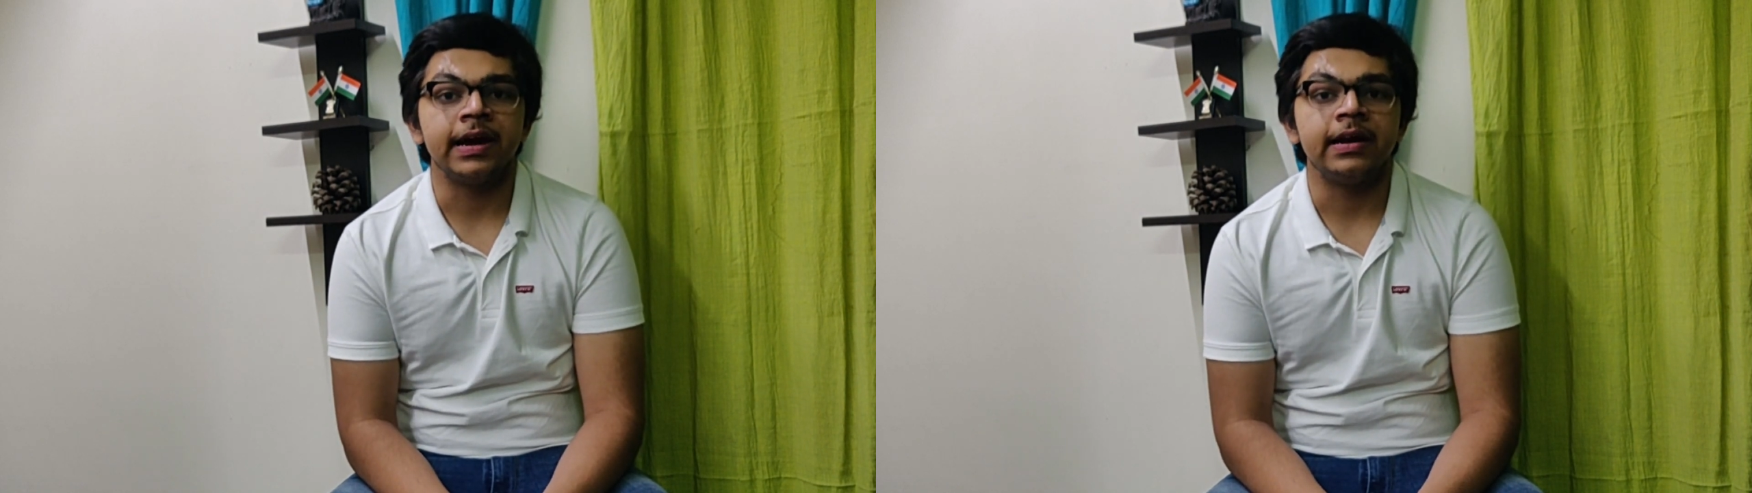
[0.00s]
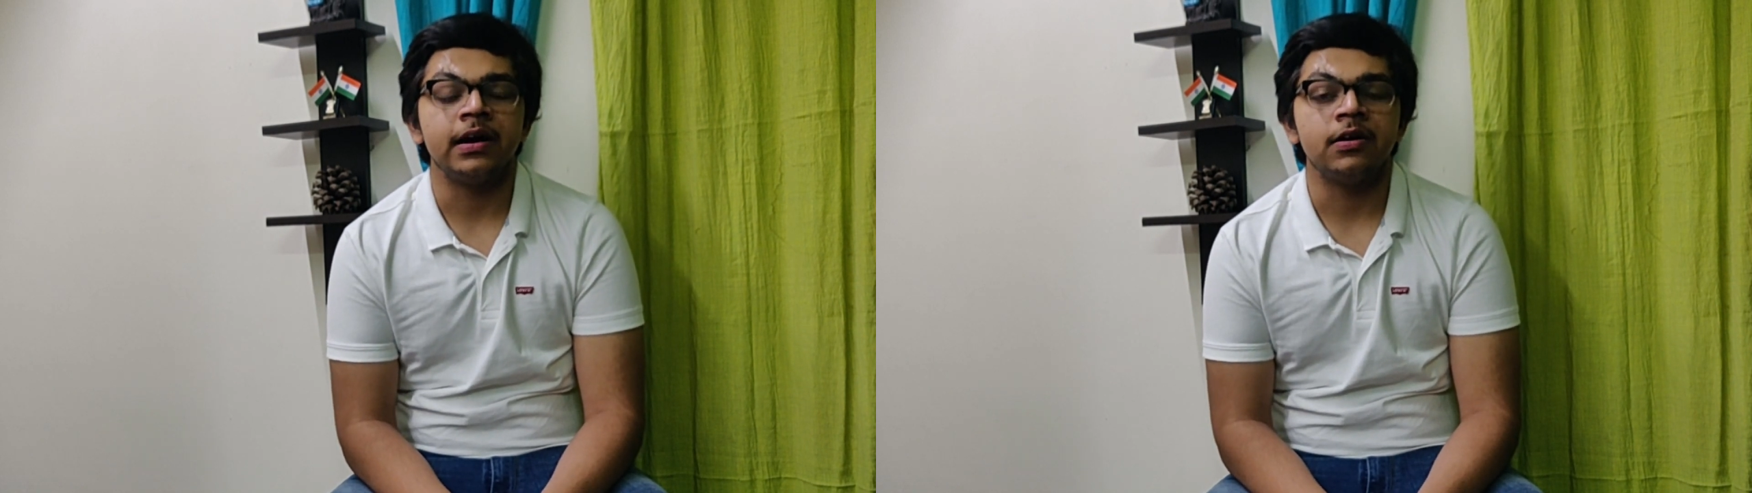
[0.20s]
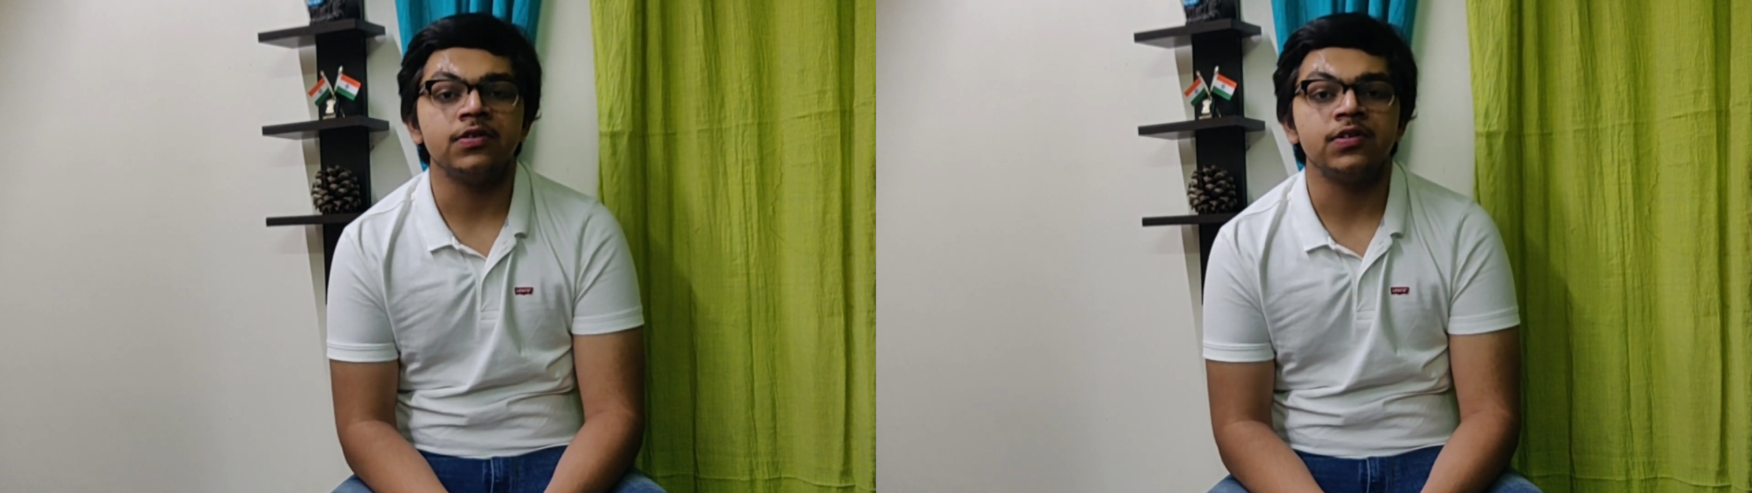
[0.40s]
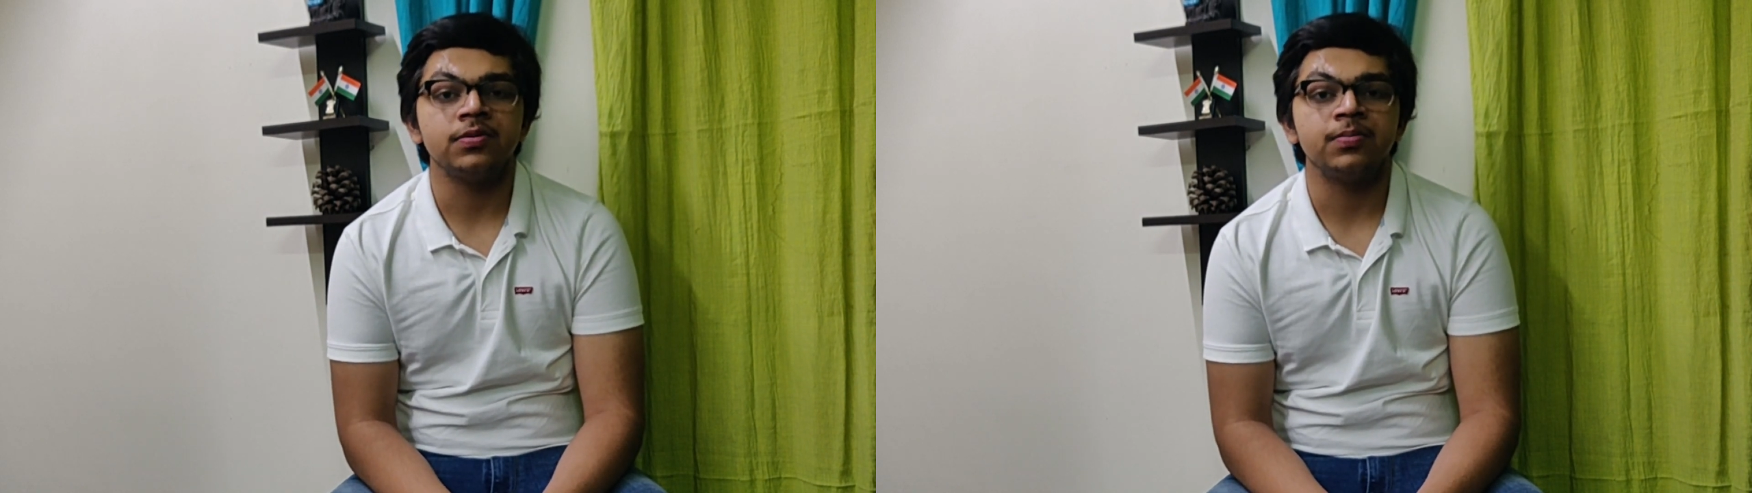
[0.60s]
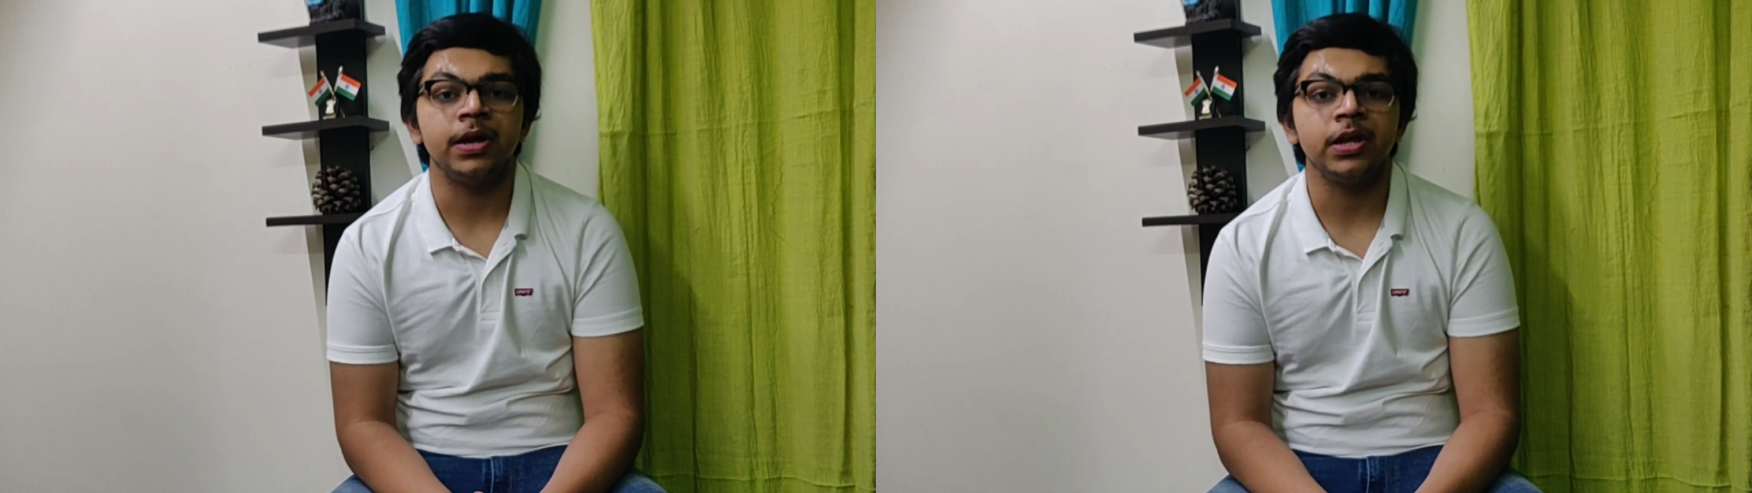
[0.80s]
and
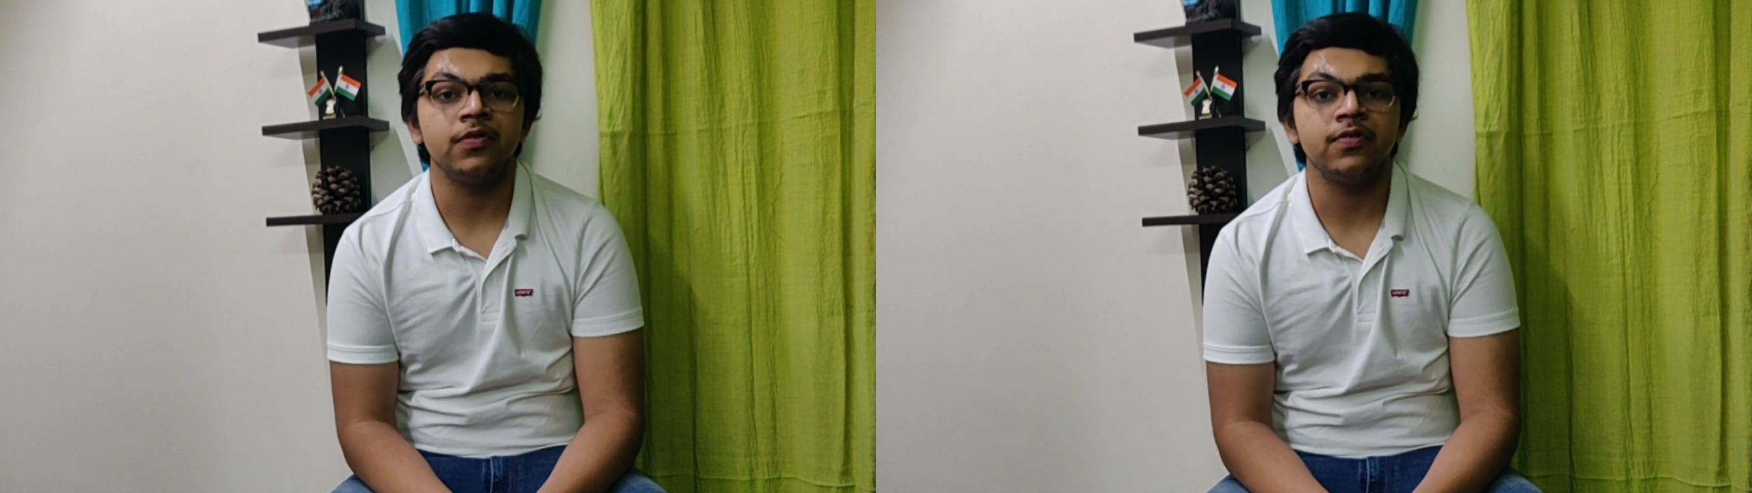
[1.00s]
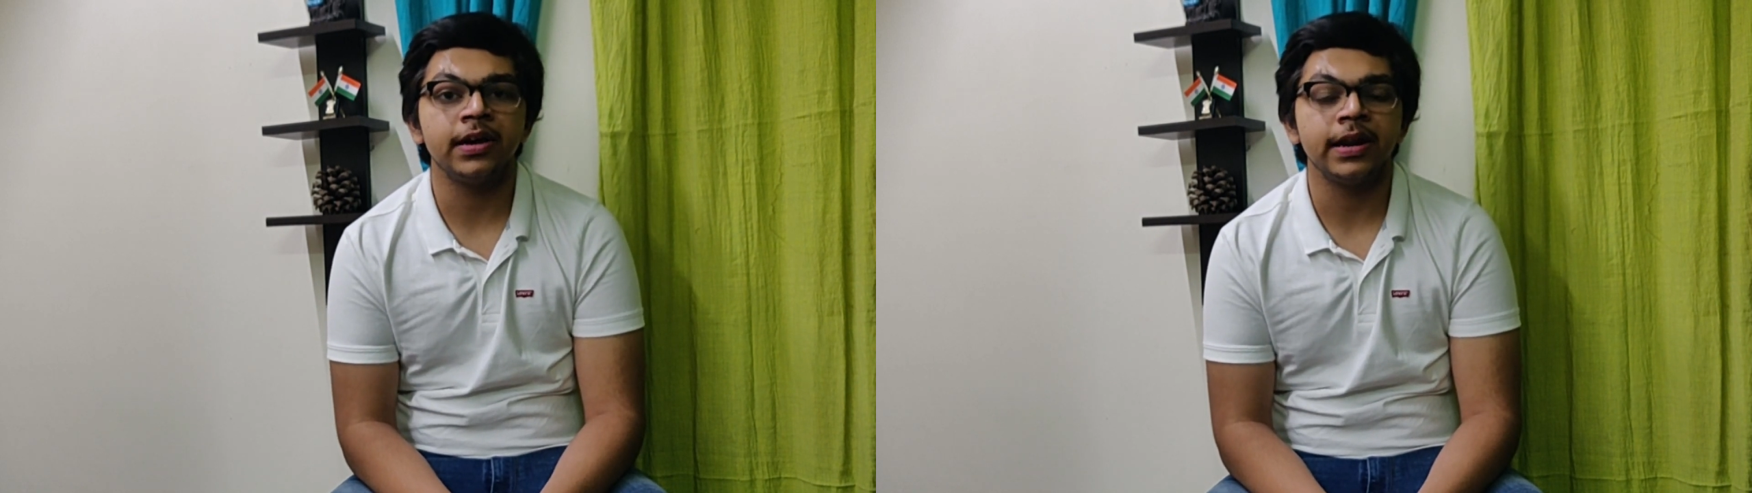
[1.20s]
housed many of the